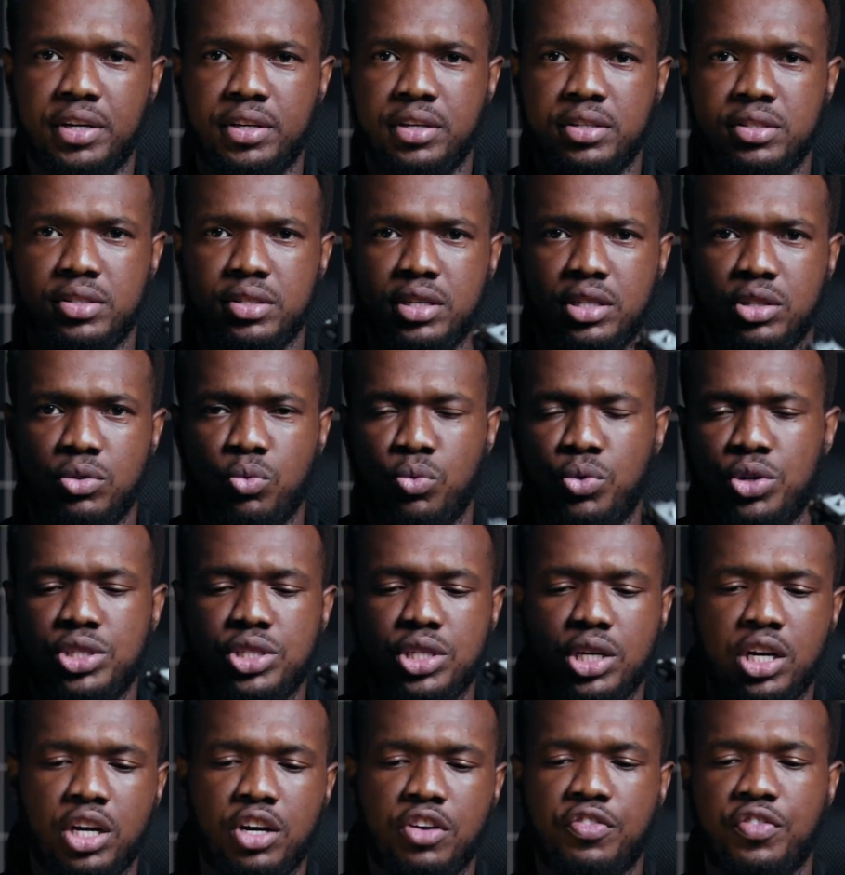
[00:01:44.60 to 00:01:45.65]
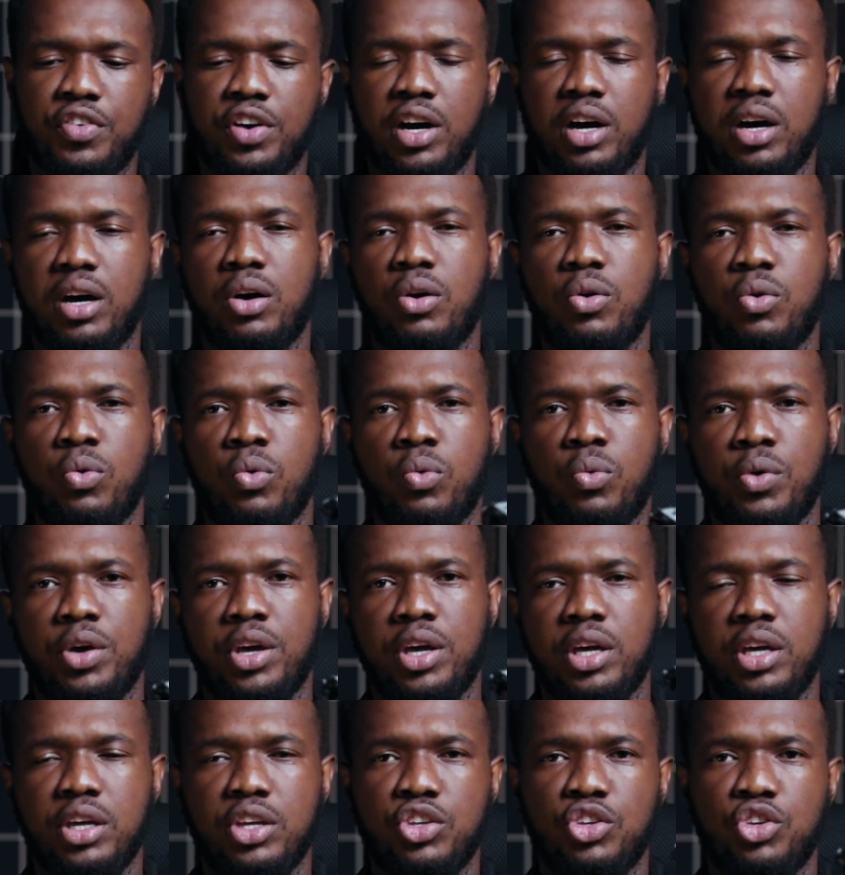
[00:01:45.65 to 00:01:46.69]
it in whichever
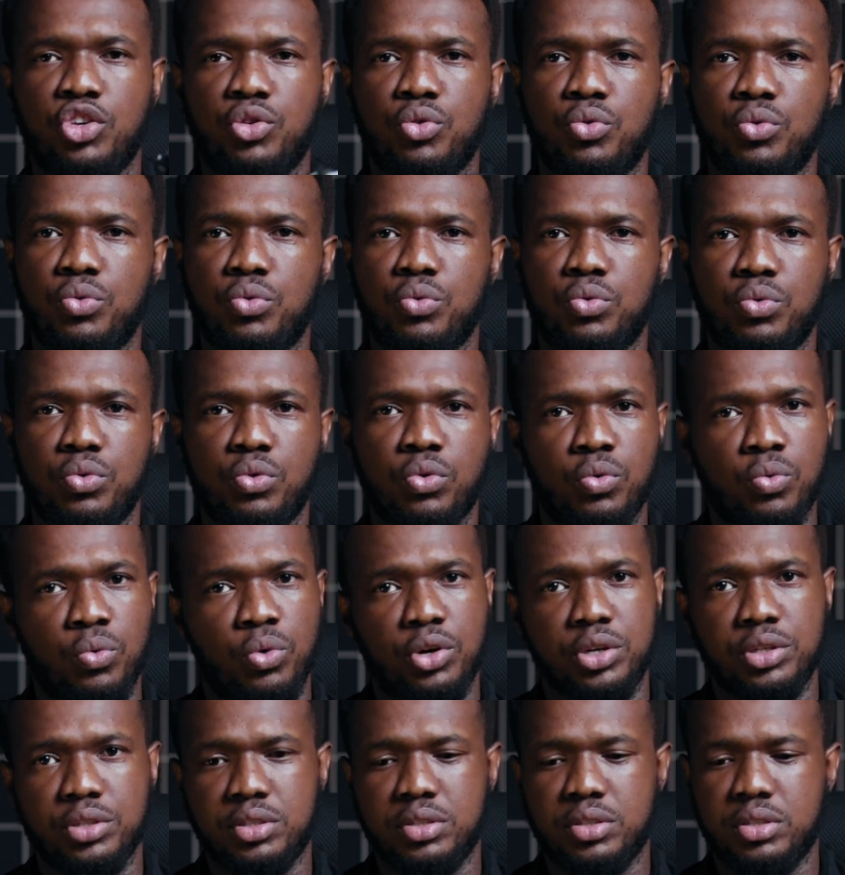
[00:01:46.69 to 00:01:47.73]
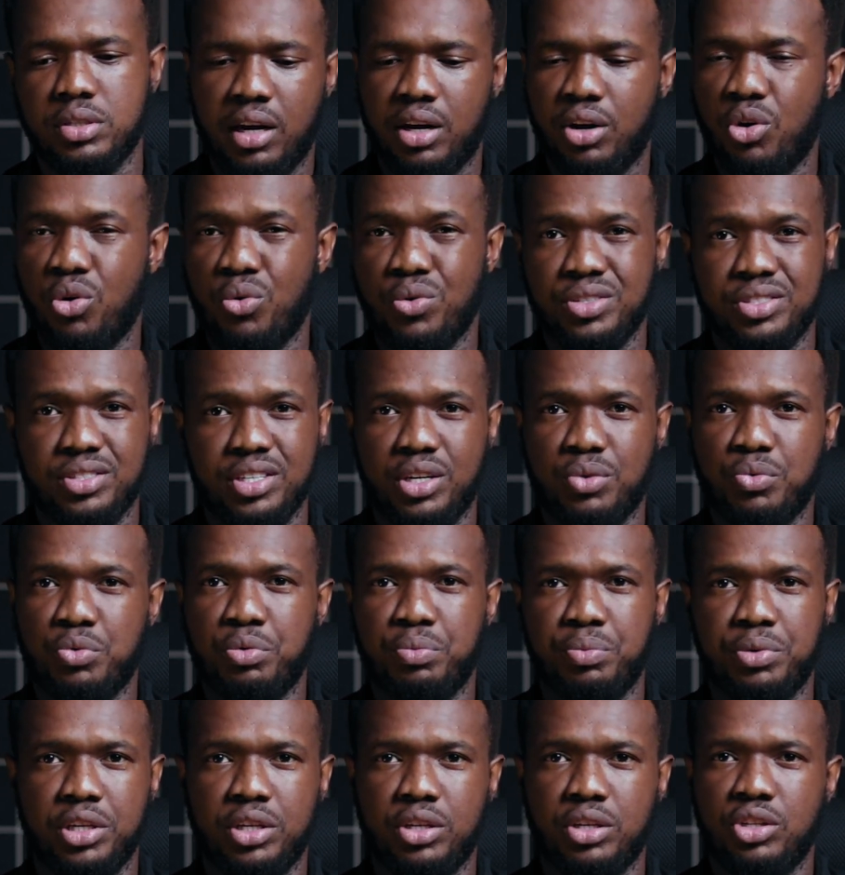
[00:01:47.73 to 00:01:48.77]
way you want. I always take it with
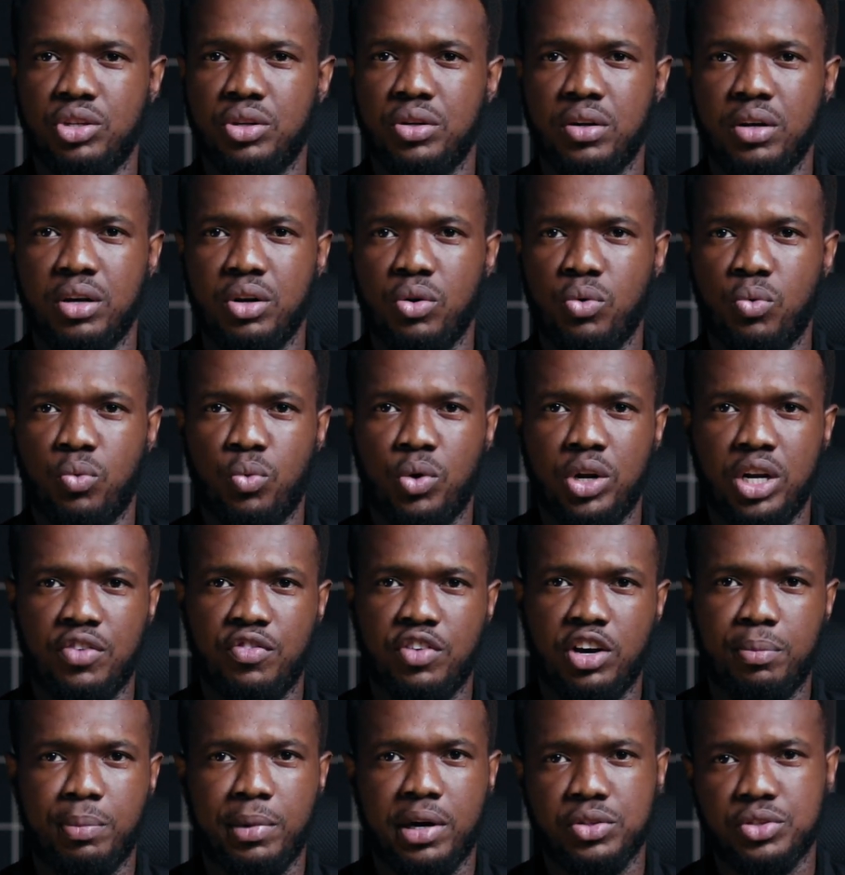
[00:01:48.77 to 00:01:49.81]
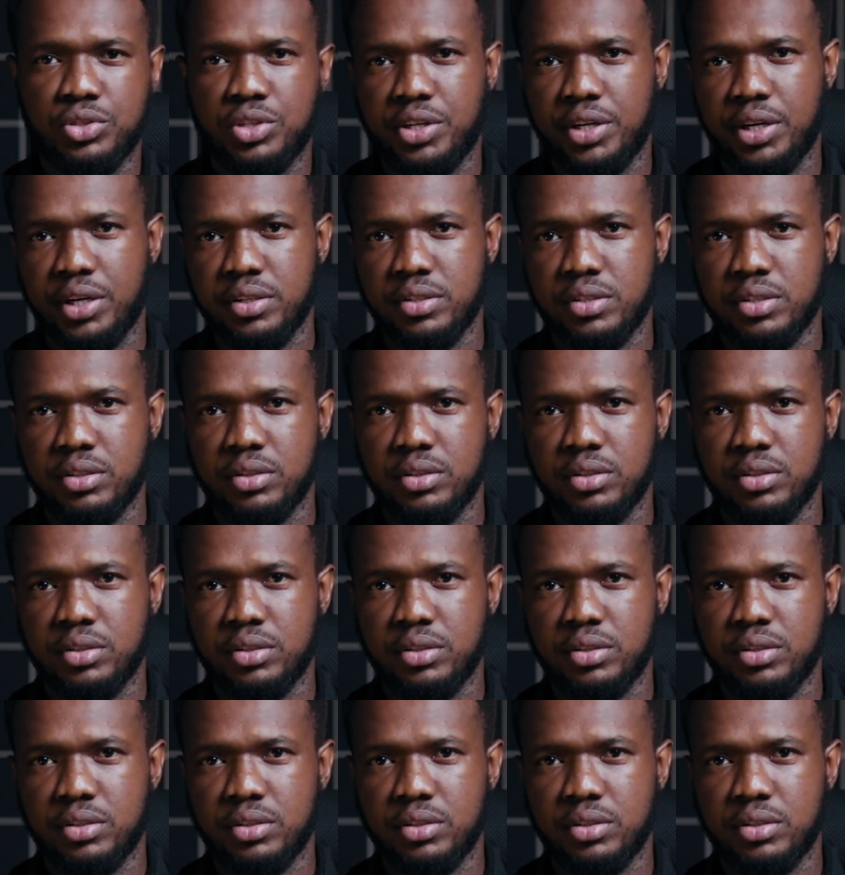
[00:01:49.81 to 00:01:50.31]
me whenever I'm out creating.